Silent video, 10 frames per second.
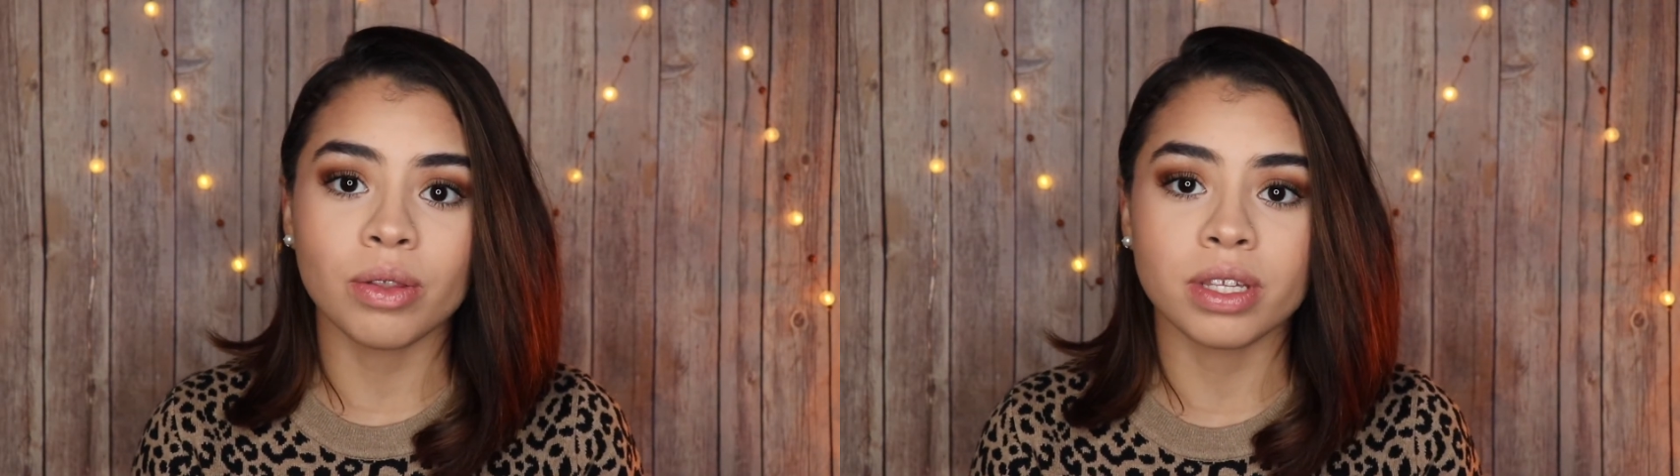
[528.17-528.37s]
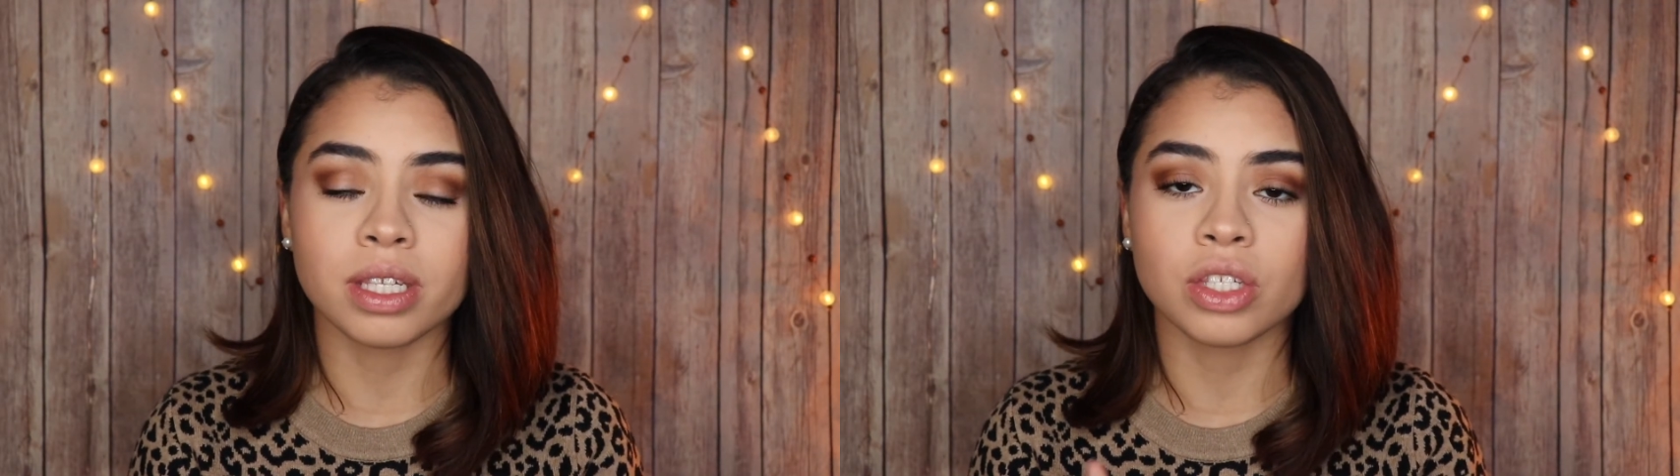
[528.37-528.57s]

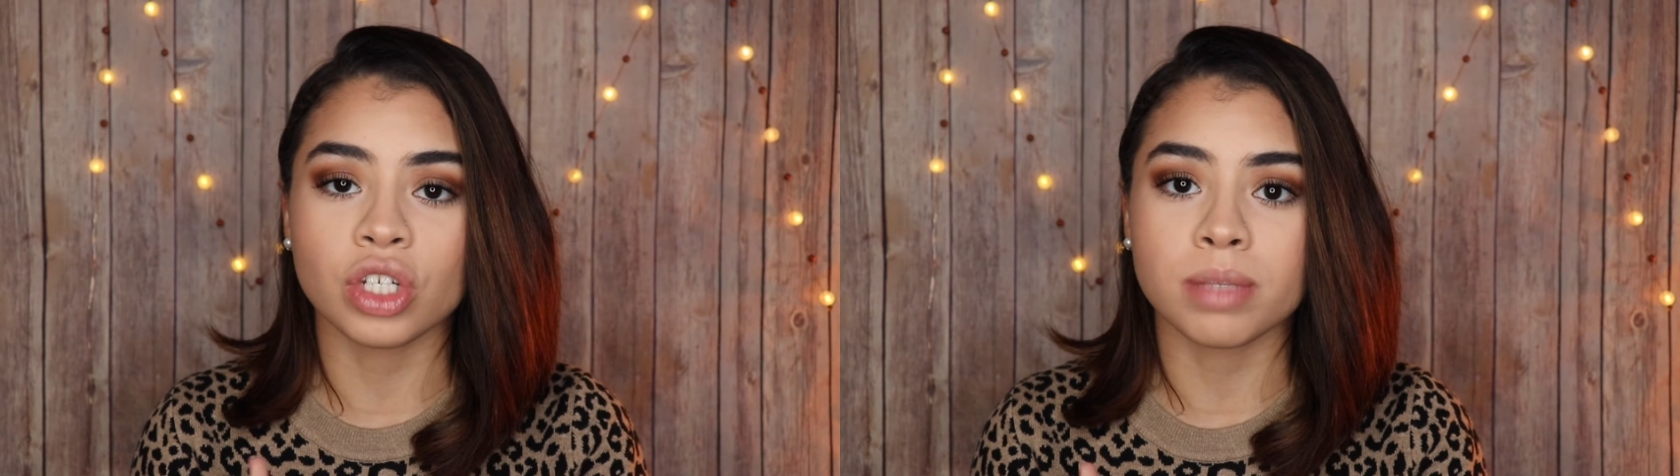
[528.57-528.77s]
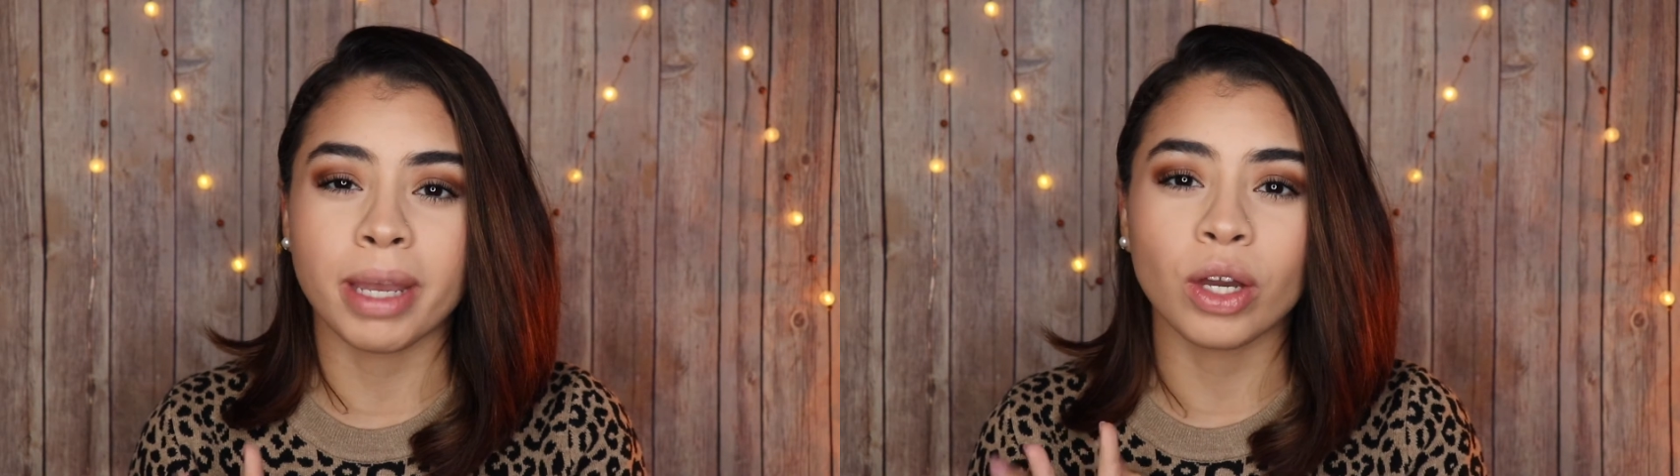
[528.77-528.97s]
This is
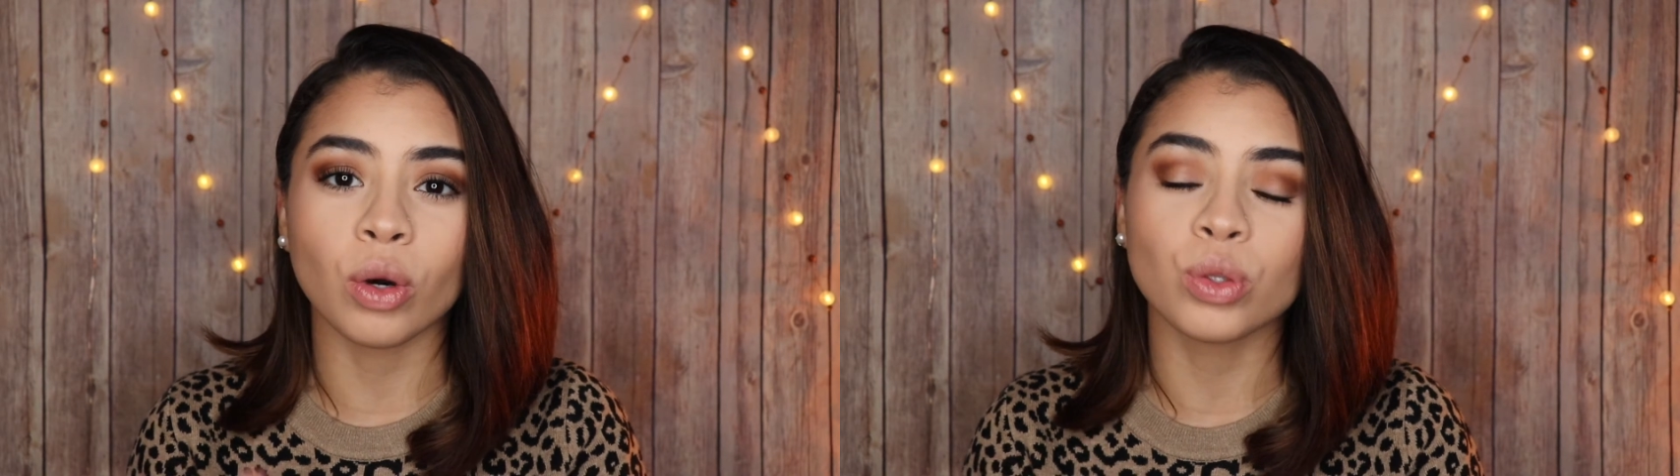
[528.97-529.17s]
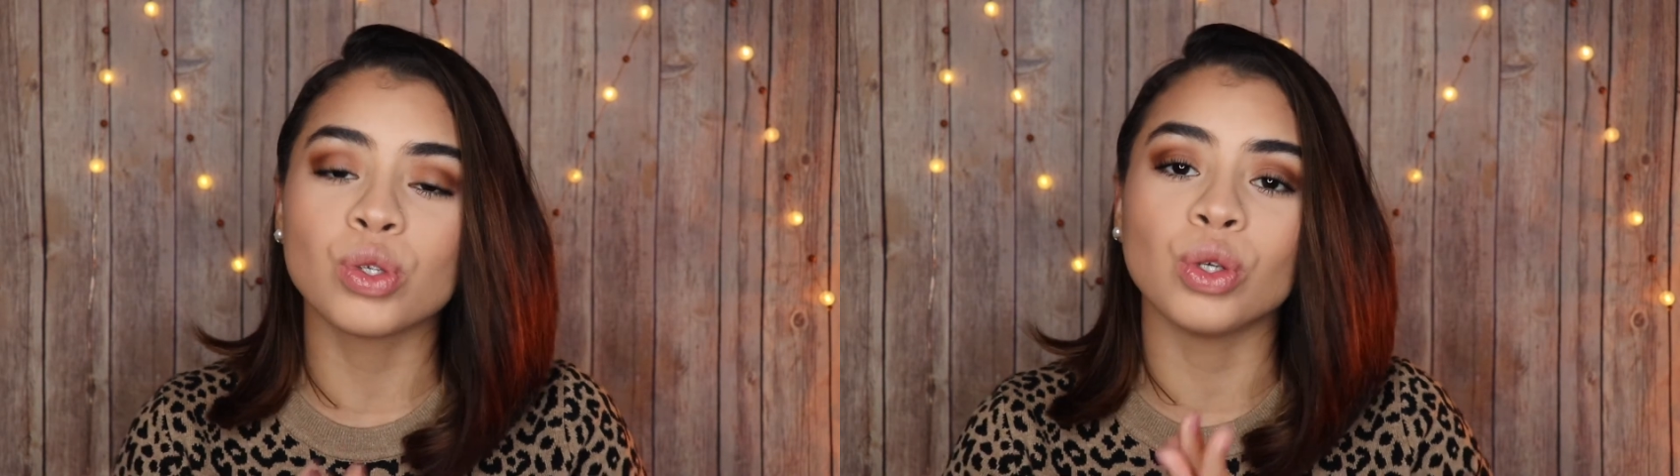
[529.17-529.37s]
just my
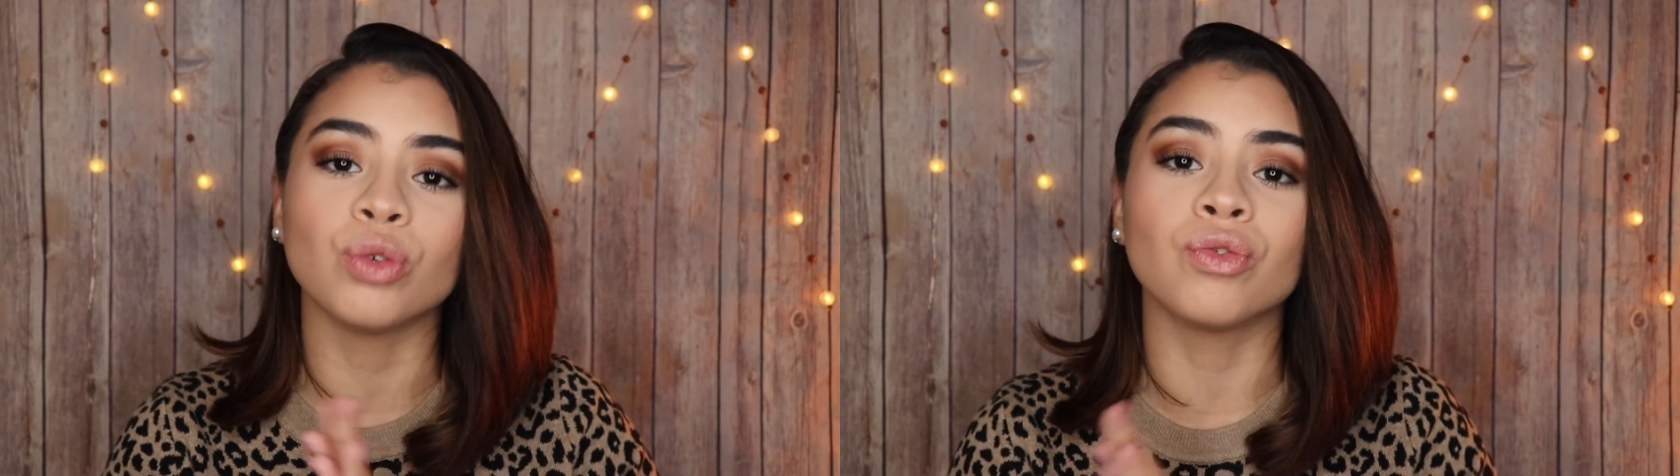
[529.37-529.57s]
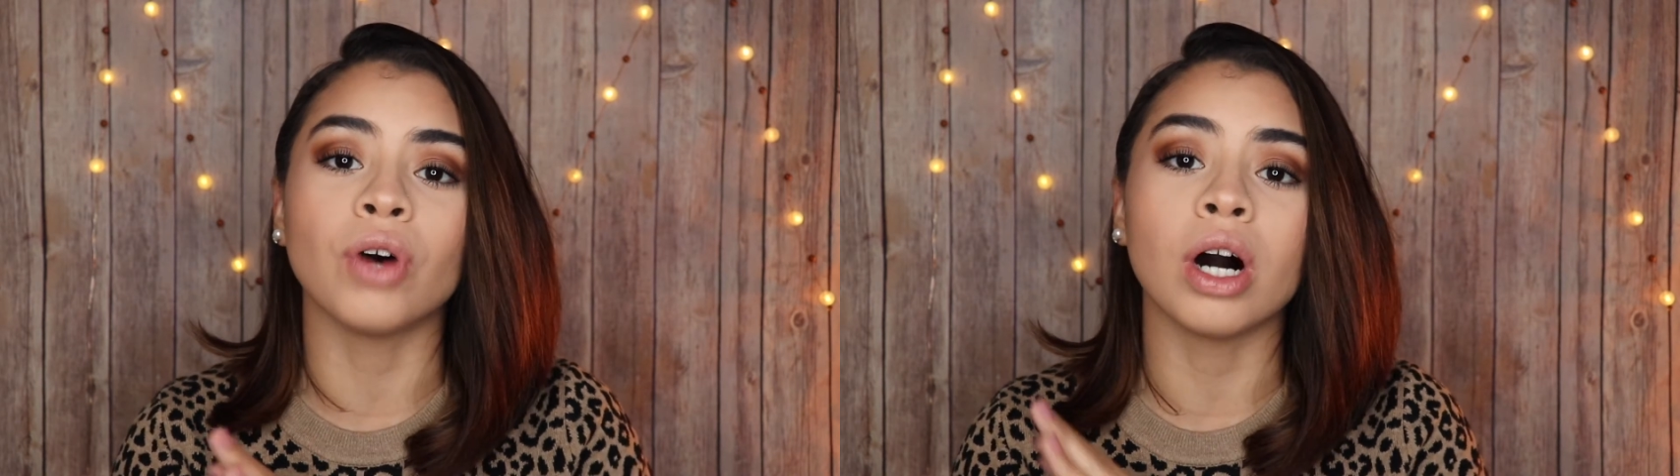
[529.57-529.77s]
go-to
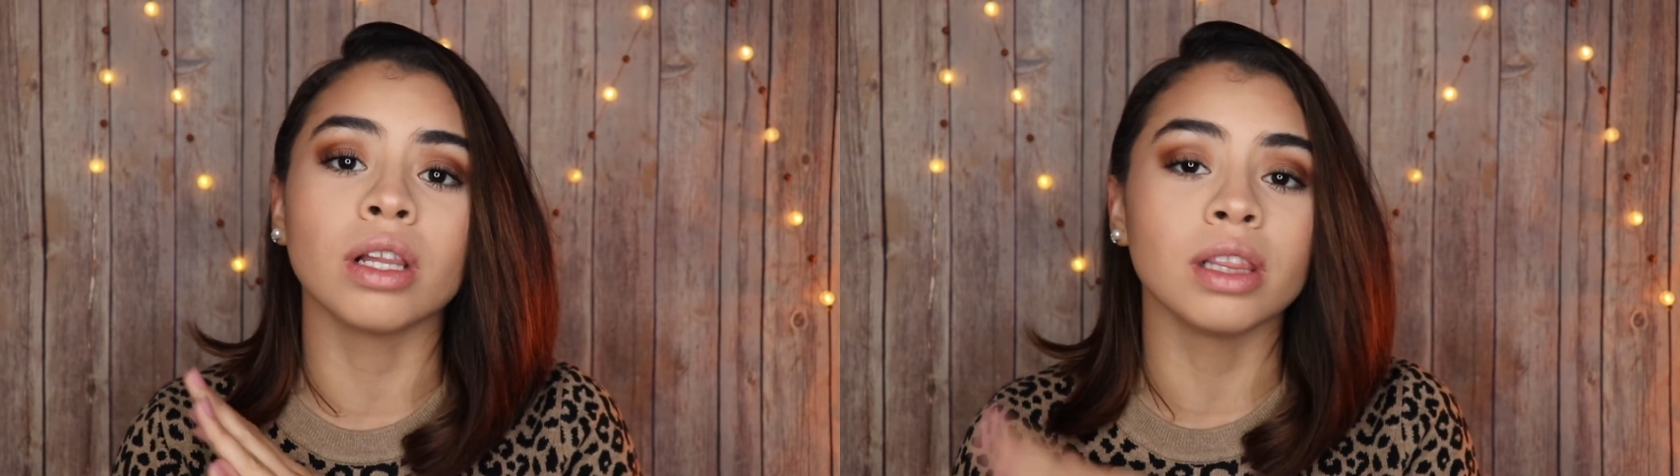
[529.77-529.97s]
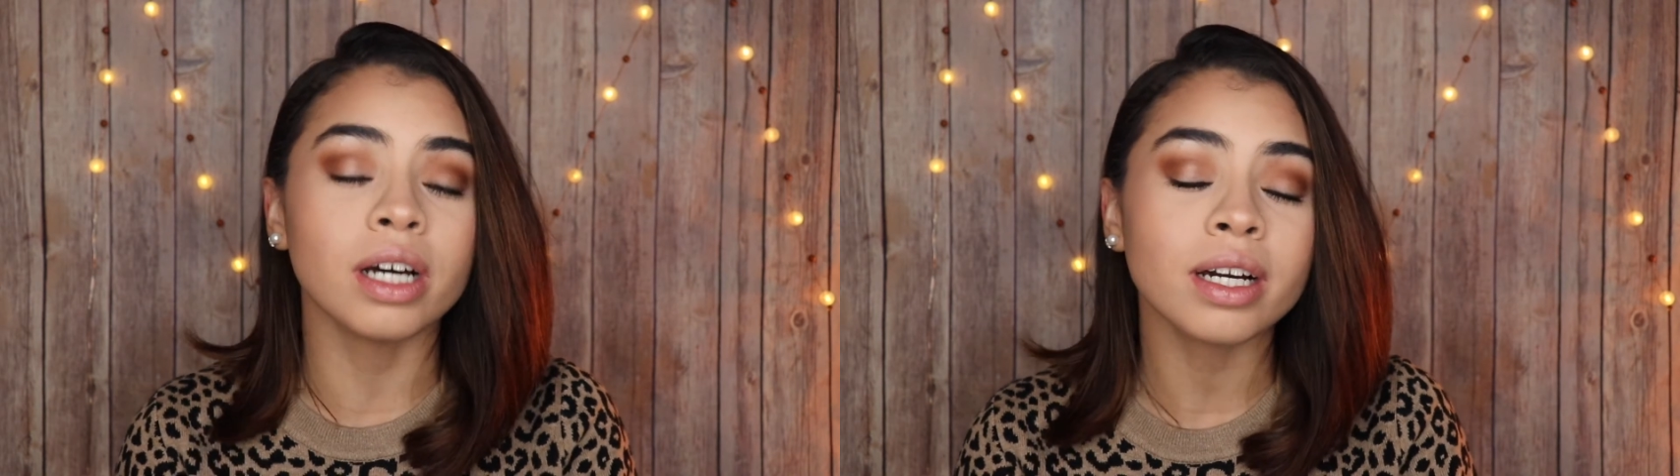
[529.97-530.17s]
fall
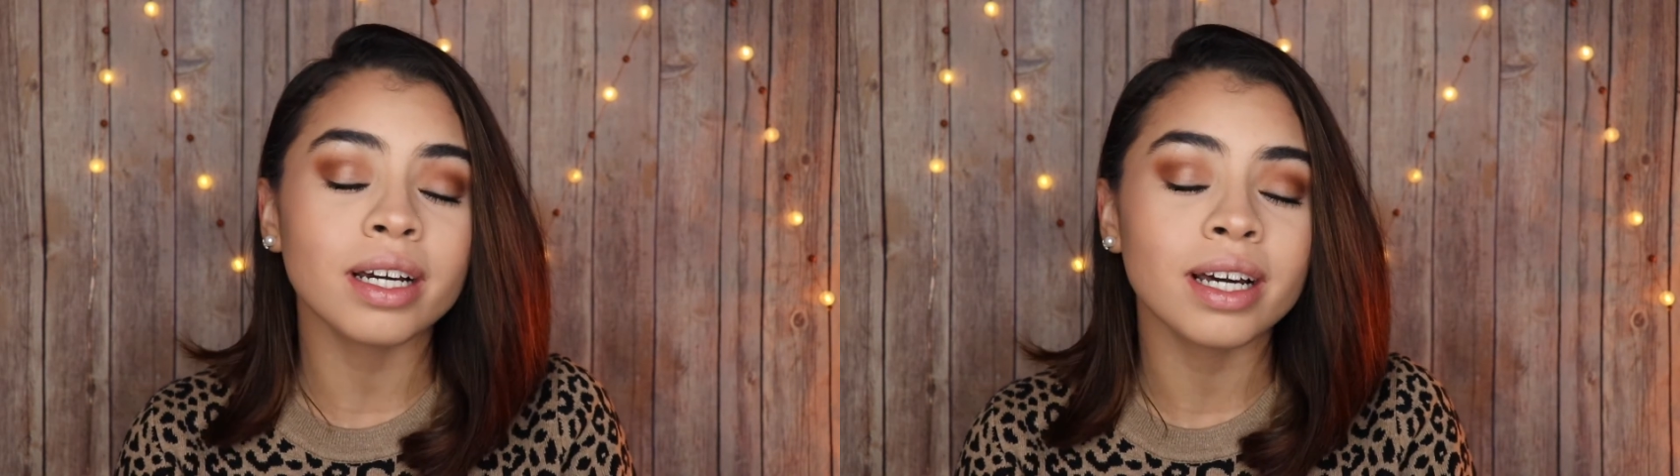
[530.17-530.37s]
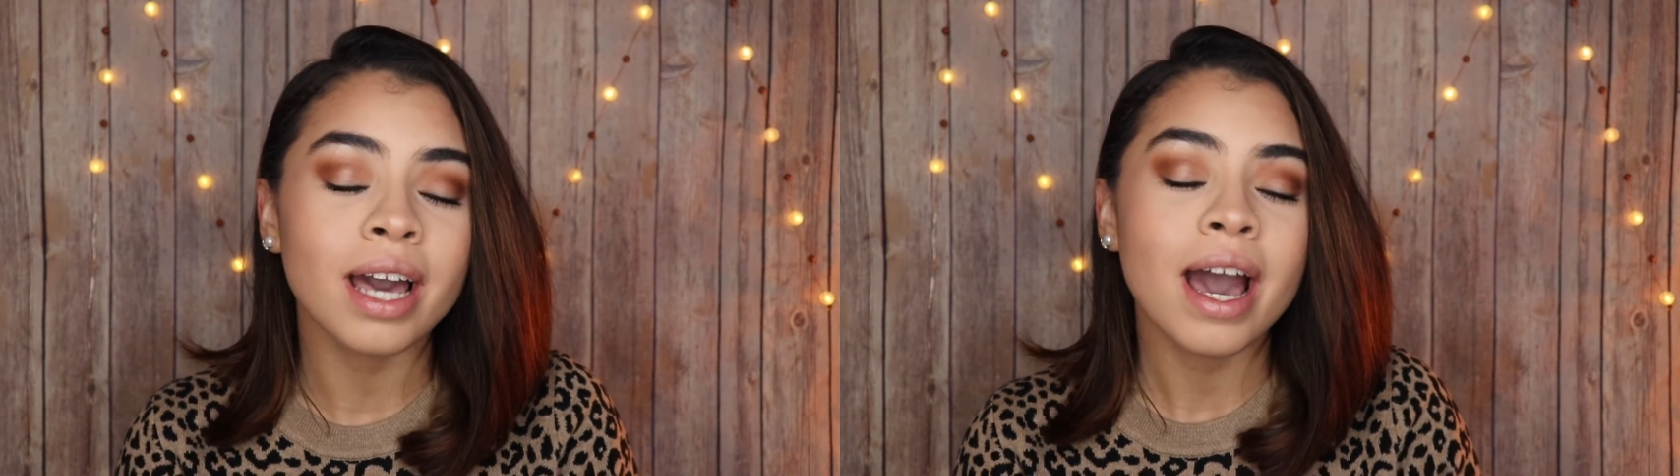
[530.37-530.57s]
look.